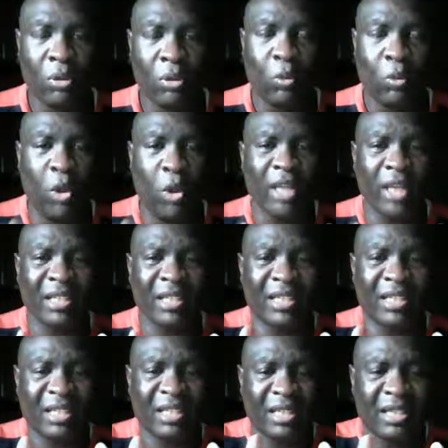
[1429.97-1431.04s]
what
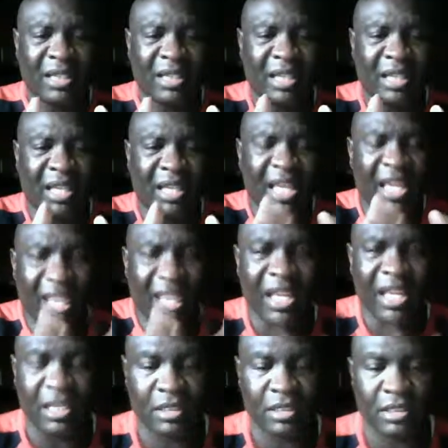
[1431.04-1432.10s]

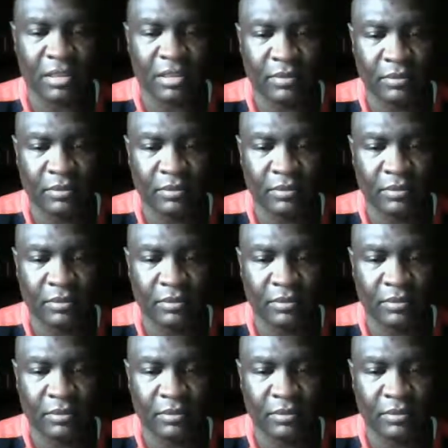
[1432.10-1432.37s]
it is.